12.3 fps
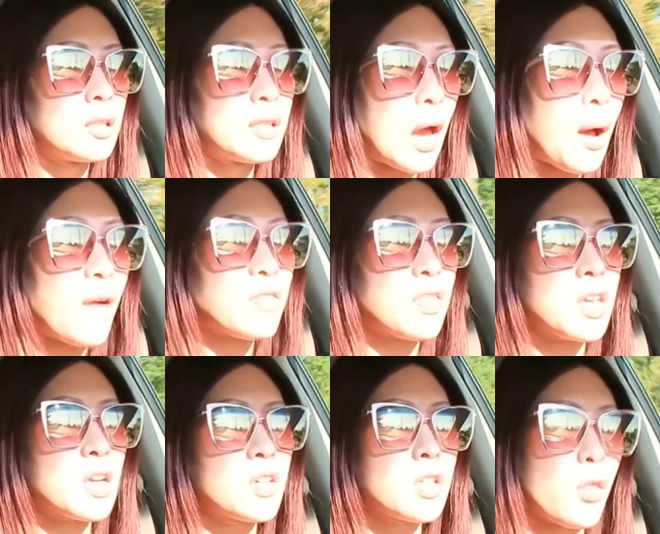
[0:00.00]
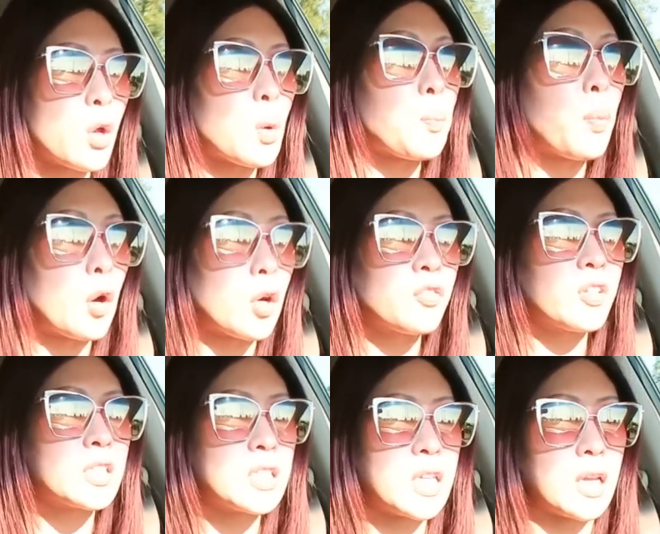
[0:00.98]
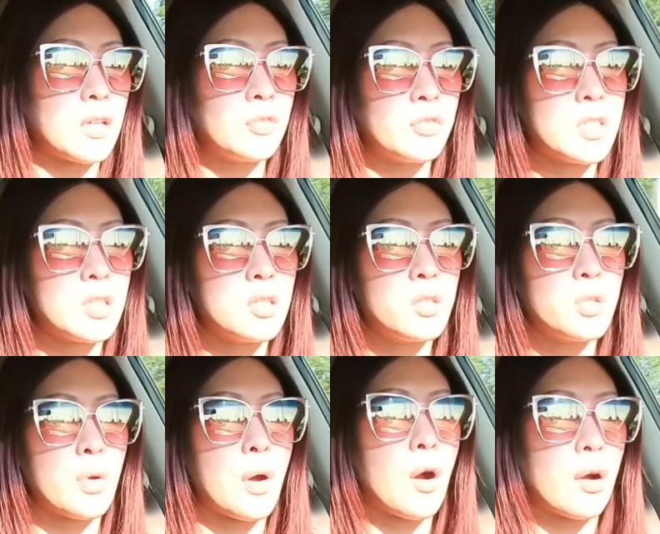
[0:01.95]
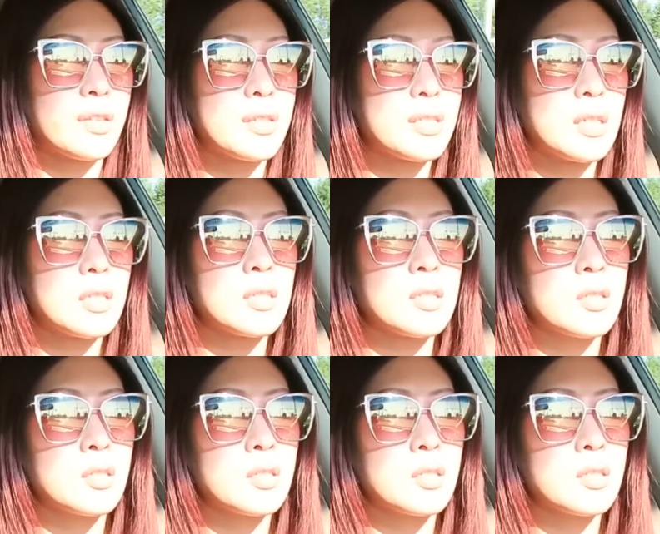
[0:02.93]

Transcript: Now I have to think of another perfect gift. Do you know how hard this is?